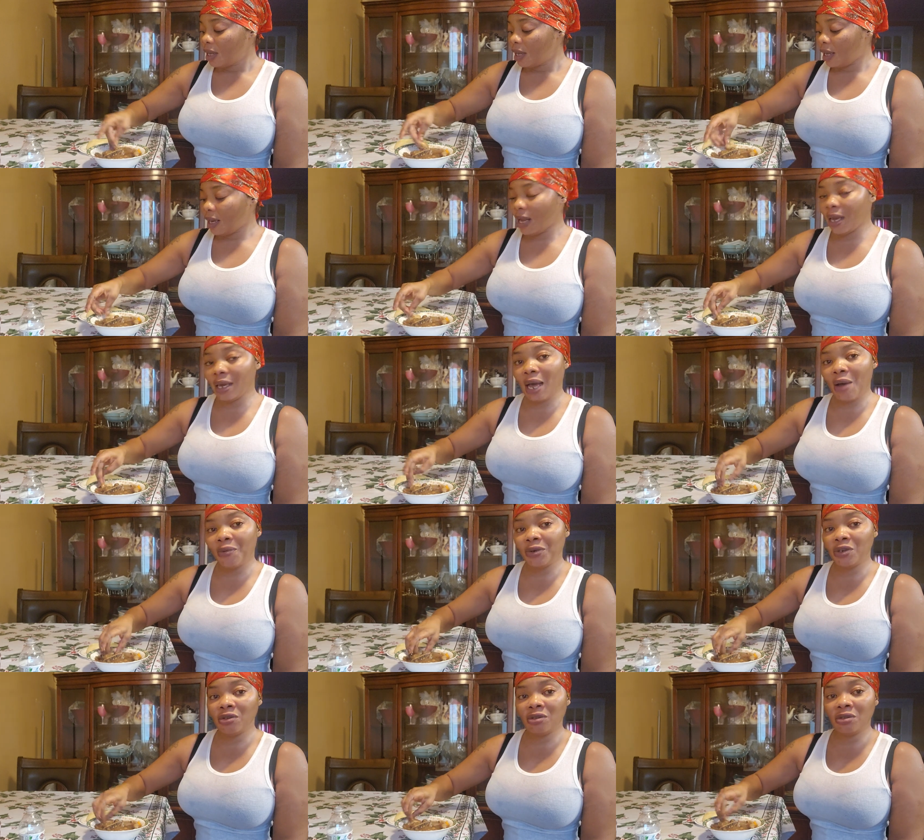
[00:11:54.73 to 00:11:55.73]
And like
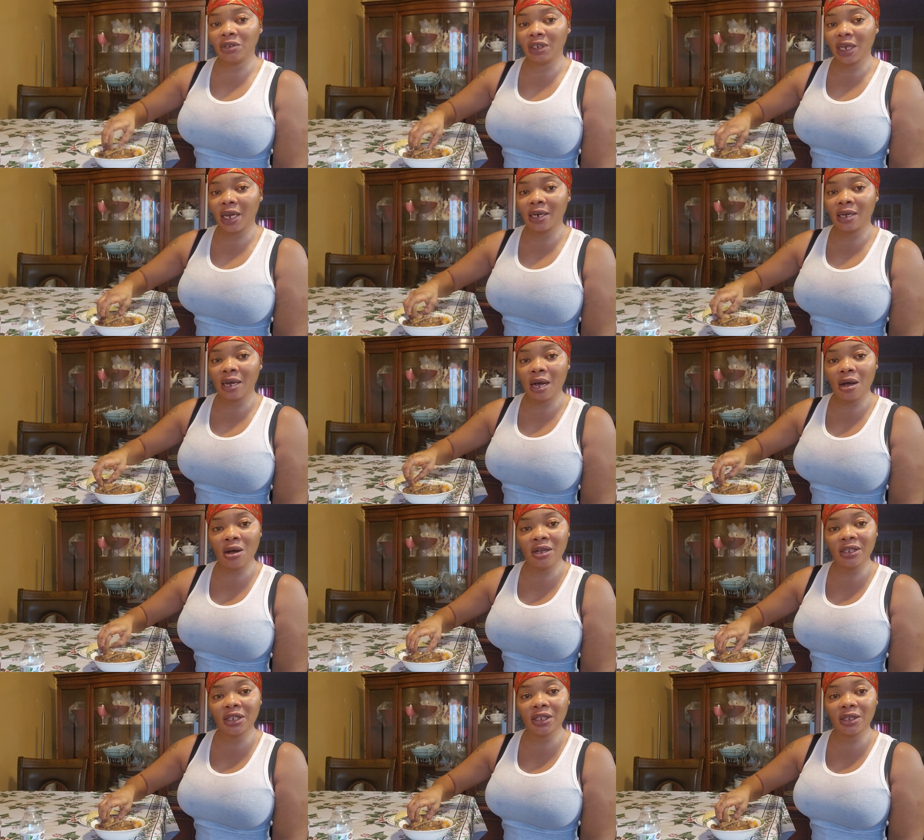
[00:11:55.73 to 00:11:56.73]
our YouTube channel
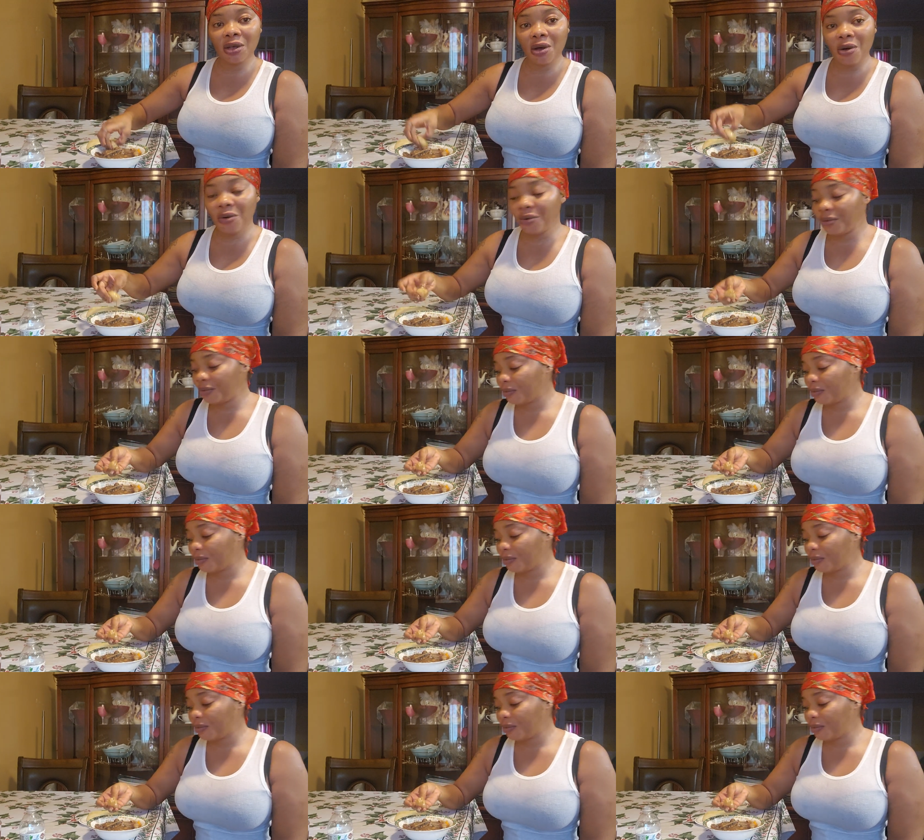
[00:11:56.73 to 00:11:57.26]
also.